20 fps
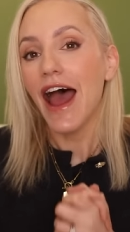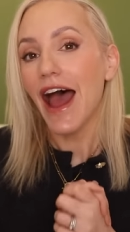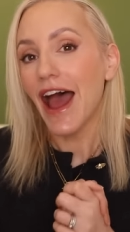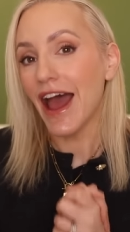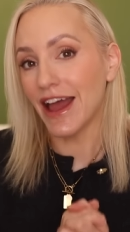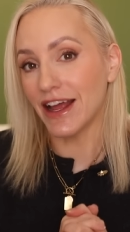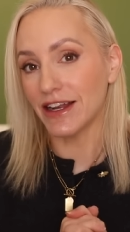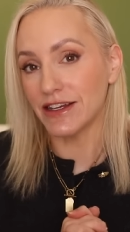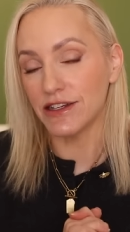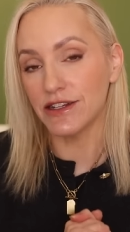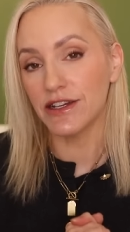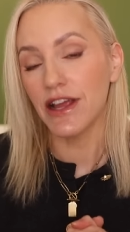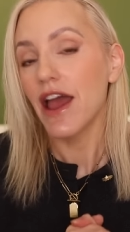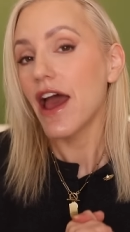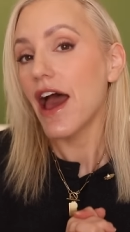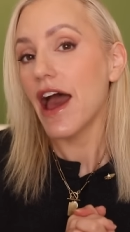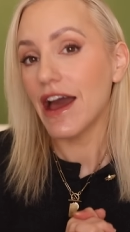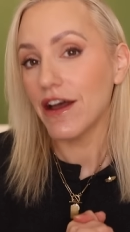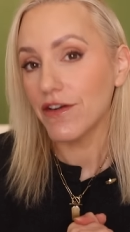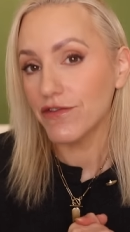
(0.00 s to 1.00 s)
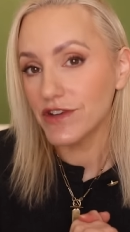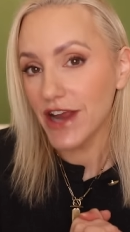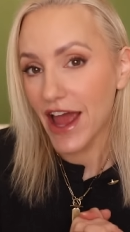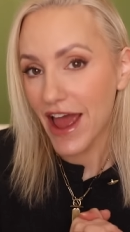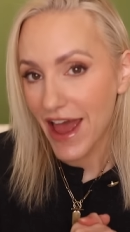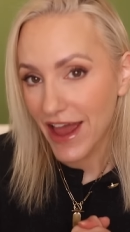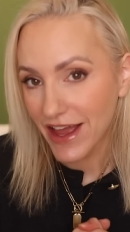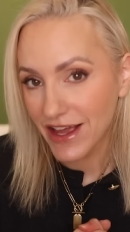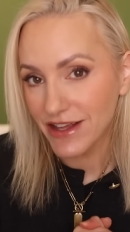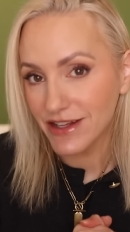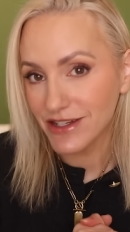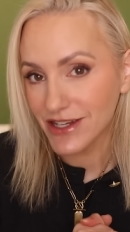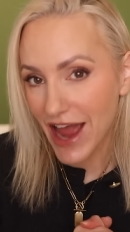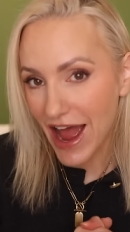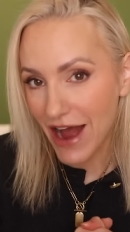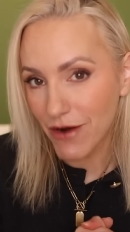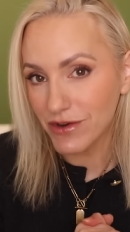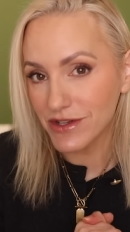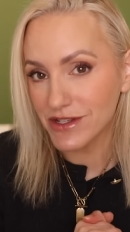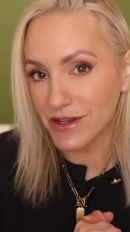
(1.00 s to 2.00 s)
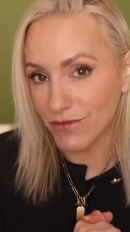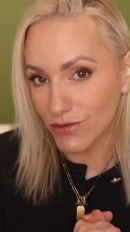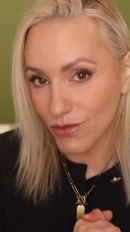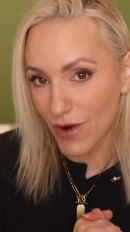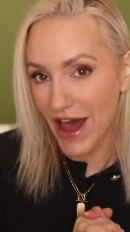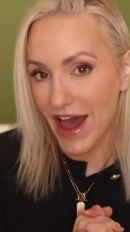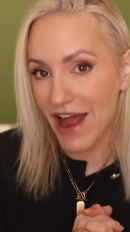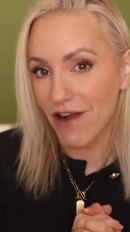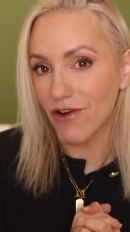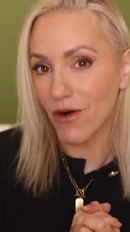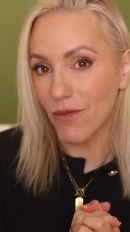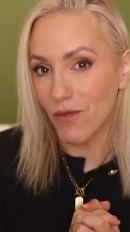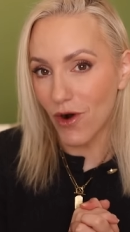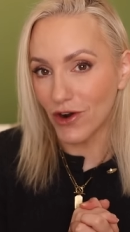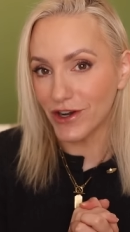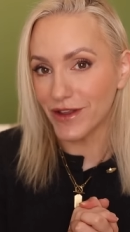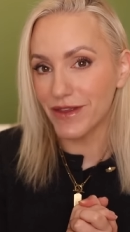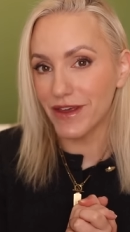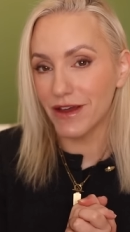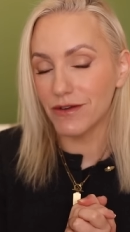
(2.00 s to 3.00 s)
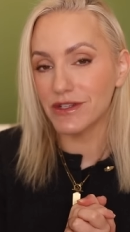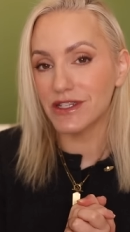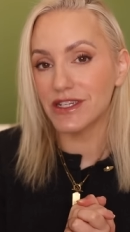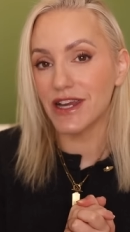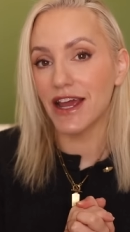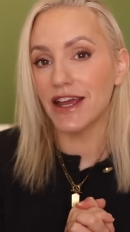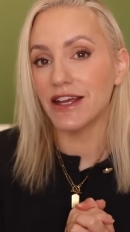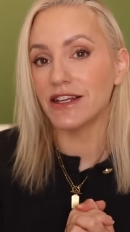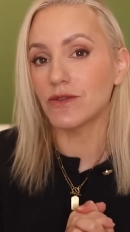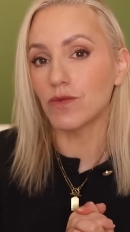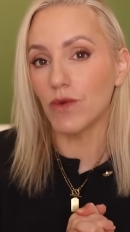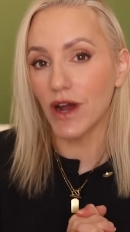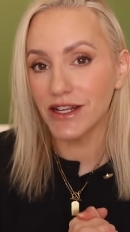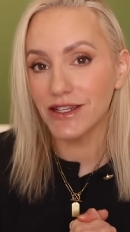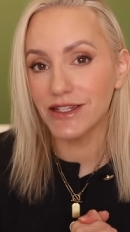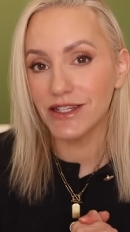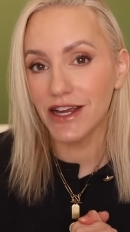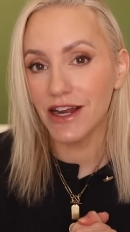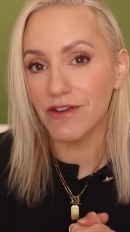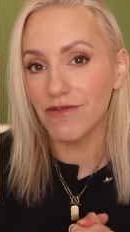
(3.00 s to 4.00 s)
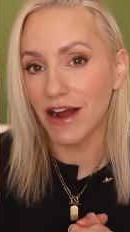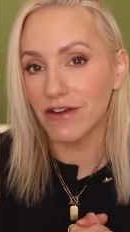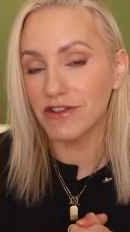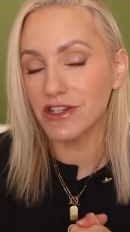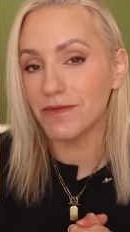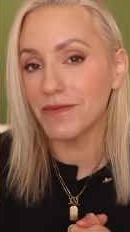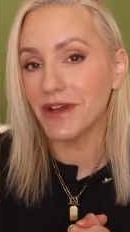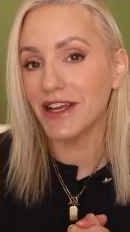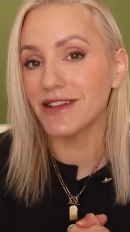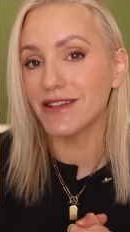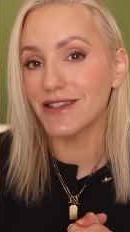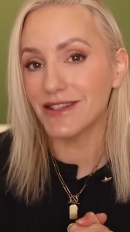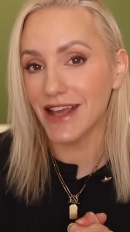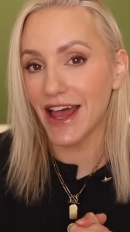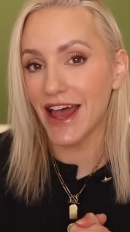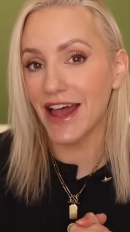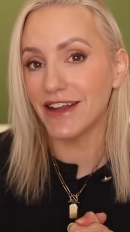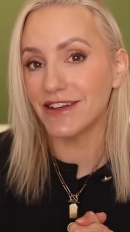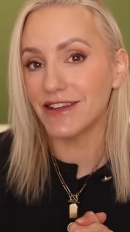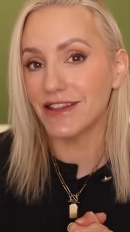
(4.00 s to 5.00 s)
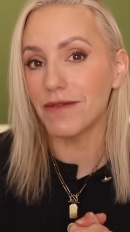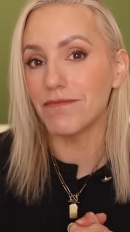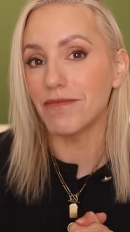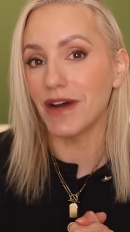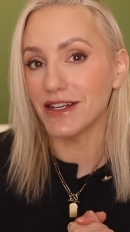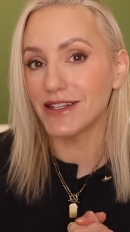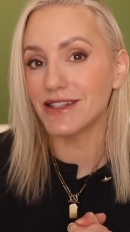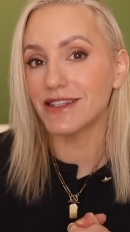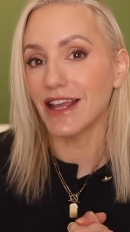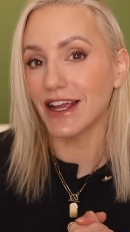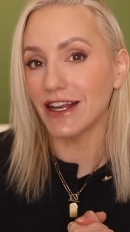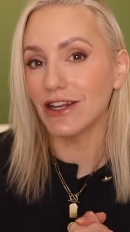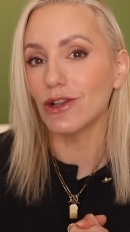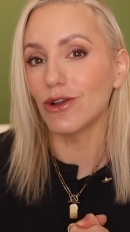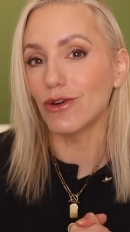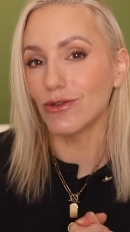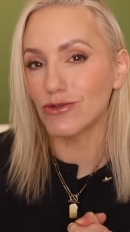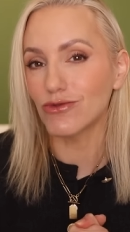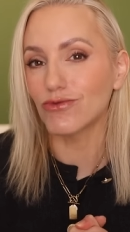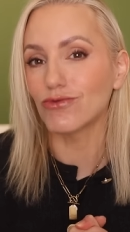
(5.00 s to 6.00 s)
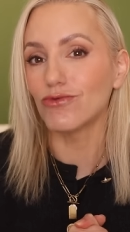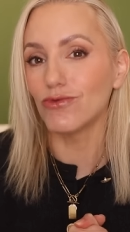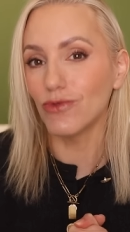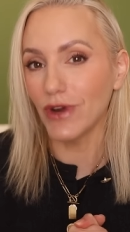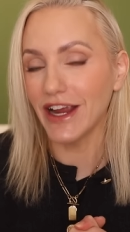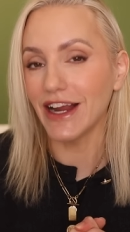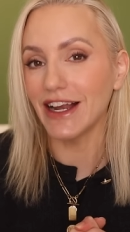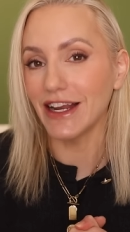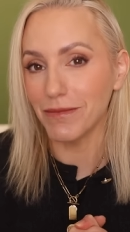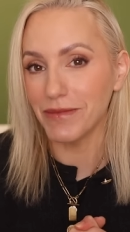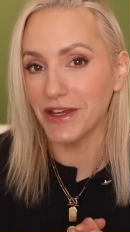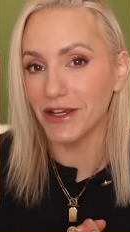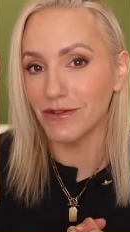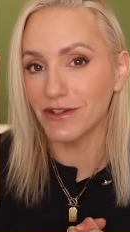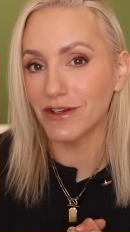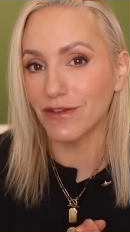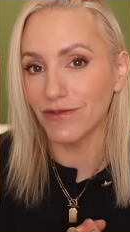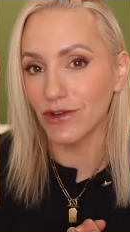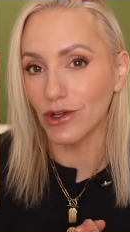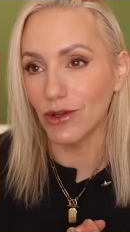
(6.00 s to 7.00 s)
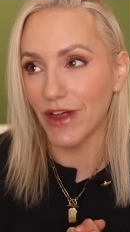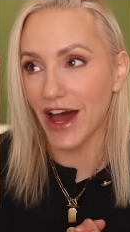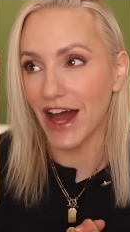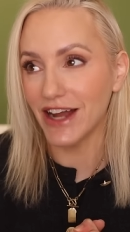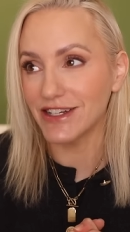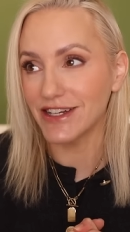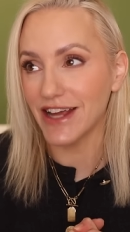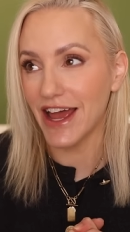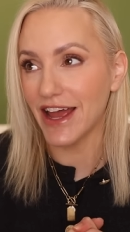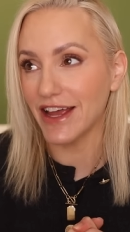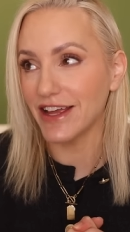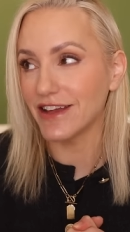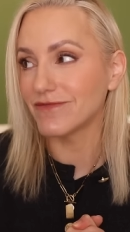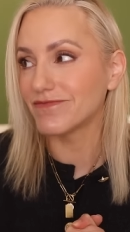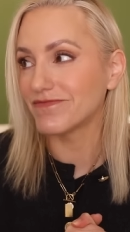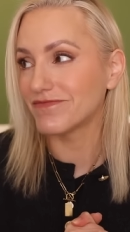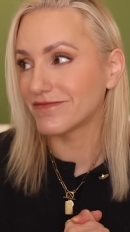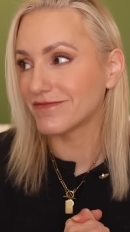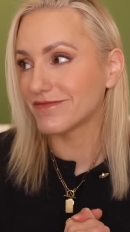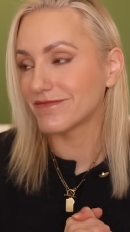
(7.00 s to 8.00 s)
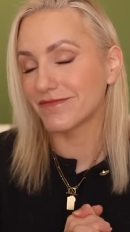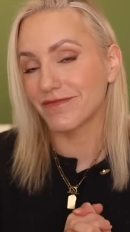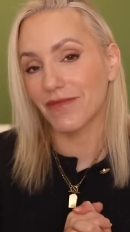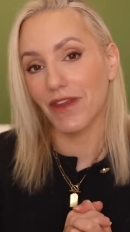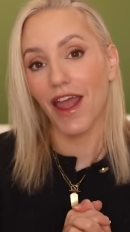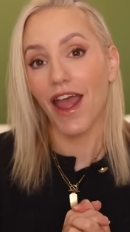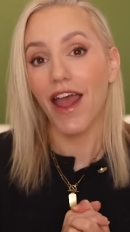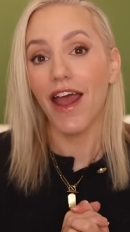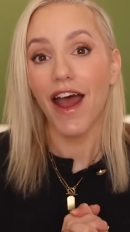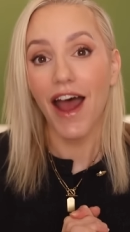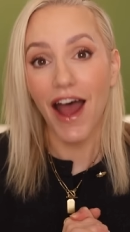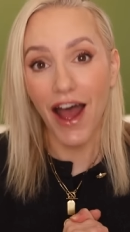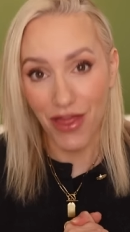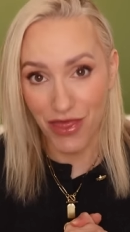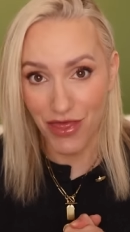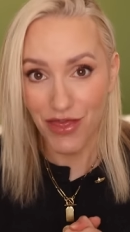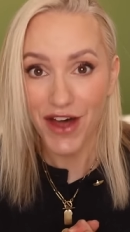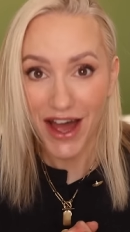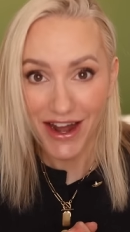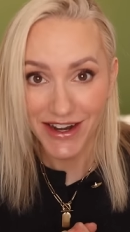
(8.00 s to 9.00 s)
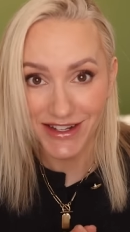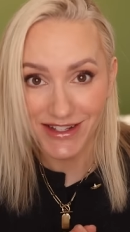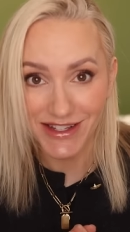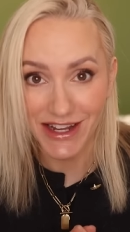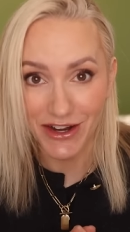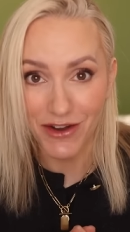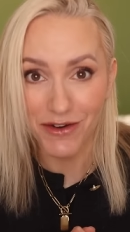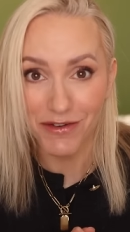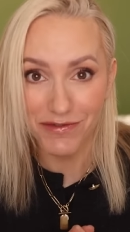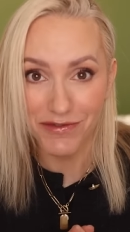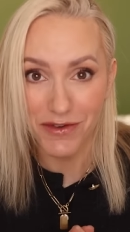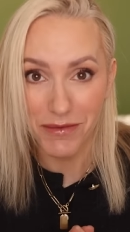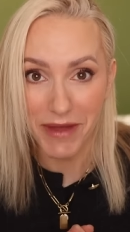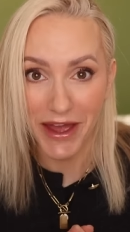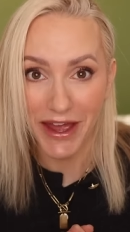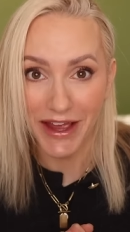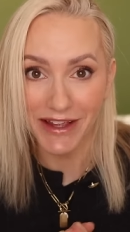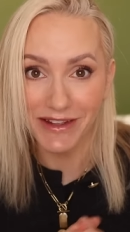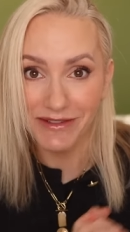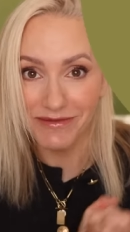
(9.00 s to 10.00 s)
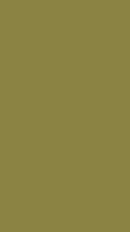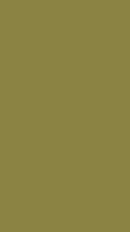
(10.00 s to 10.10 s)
And after eight hours of wear on one of those days, Wes turned round to me and said that my skin looked really beautiful that day. And that is enough for me.